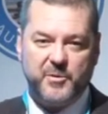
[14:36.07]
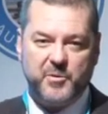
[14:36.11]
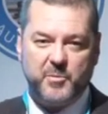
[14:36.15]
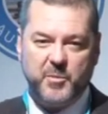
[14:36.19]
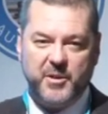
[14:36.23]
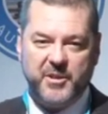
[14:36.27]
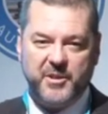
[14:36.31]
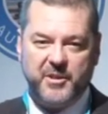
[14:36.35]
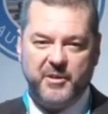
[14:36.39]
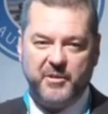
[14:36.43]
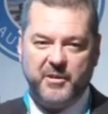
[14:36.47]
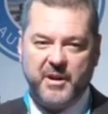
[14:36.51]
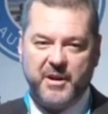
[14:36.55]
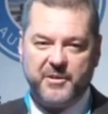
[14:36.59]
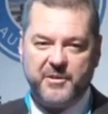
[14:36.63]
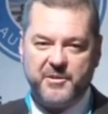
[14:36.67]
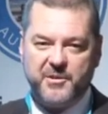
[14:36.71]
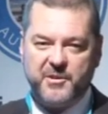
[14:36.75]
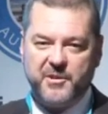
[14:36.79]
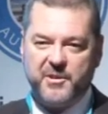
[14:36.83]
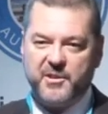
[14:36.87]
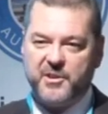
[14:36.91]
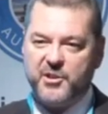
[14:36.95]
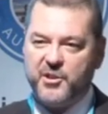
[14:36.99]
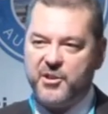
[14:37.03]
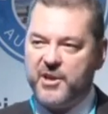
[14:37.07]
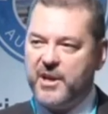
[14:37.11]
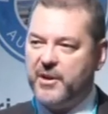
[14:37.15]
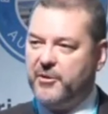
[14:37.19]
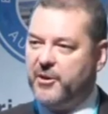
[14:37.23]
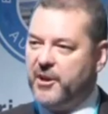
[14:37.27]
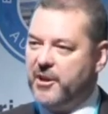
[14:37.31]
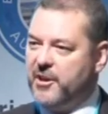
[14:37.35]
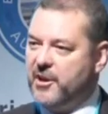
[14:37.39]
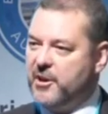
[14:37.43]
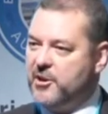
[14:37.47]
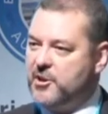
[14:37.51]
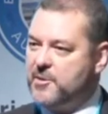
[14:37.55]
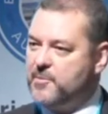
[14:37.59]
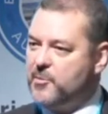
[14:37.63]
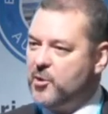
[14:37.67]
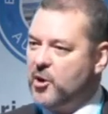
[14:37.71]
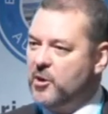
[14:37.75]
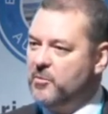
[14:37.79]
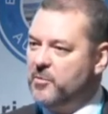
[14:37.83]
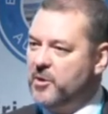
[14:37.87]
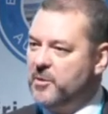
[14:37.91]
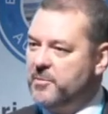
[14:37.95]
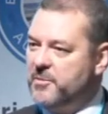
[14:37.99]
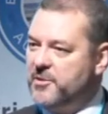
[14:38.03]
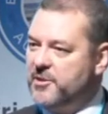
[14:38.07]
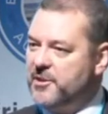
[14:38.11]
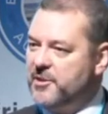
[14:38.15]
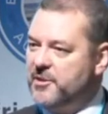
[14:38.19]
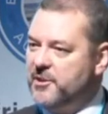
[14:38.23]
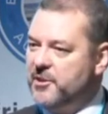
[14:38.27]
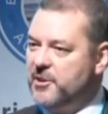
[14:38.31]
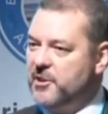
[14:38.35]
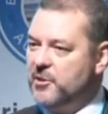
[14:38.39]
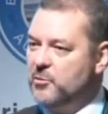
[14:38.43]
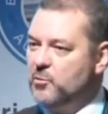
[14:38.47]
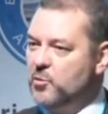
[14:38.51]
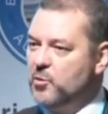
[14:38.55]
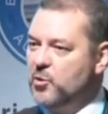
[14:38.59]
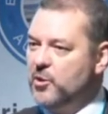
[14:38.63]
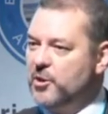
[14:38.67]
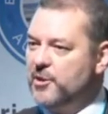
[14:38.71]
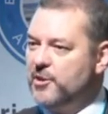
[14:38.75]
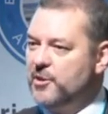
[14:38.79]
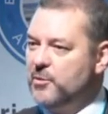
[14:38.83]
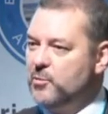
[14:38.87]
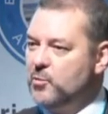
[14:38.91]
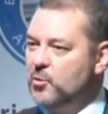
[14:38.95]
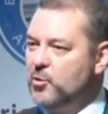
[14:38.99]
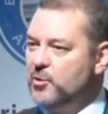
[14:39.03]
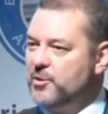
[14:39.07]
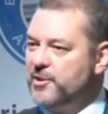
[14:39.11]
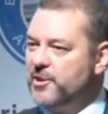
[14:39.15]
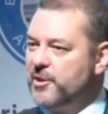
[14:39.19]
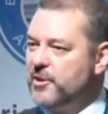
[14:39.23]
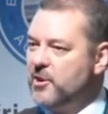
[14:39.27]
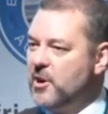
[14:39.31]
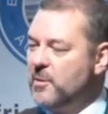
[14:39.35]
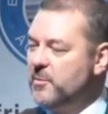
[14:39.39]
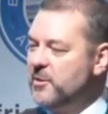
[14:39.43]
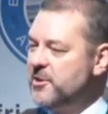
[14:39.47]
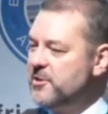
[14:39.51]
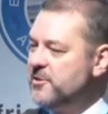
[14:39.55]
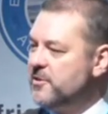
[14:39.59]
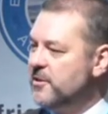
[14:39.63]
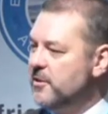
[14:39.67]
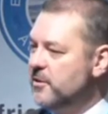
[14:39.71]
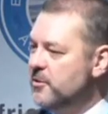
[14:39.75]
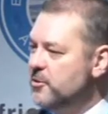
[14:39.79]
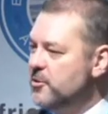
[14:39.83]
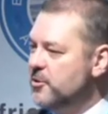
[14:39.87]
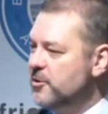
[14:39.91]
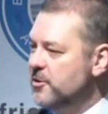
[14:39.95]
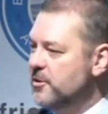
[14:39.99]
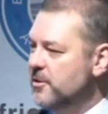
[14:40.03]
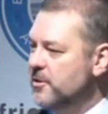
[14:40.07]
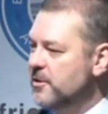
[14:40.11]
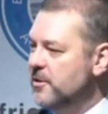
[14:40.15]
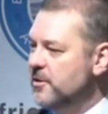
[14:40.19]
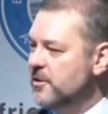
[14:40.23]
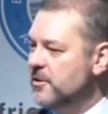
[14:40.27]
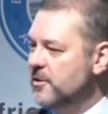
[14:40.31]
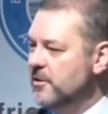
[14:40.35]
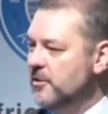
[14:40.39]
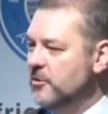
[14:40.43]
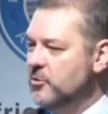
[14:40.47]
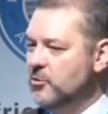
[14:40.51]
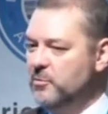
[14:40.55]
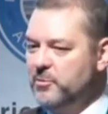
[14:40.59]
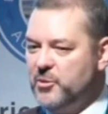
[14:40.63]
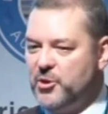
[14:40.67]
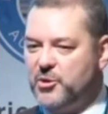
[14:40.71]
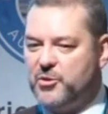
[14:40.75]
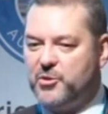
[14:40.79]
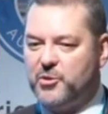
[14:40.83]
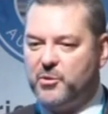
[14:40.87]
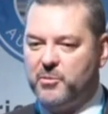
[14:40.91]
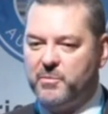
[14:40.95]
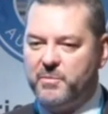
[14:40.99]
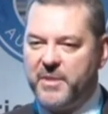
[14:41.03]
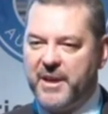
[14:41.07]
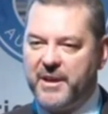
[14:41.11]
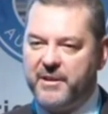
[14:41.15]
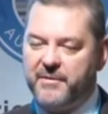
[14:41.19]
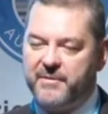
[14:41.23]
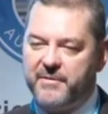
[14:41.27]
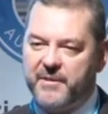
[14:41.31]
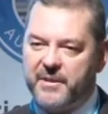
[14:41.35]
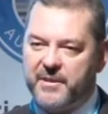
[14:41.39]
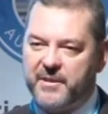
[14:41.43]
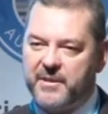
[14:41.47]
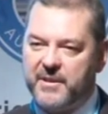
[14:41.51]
but there are others that are sharing those problems, and you can work towards a common solution to your mutual benefit.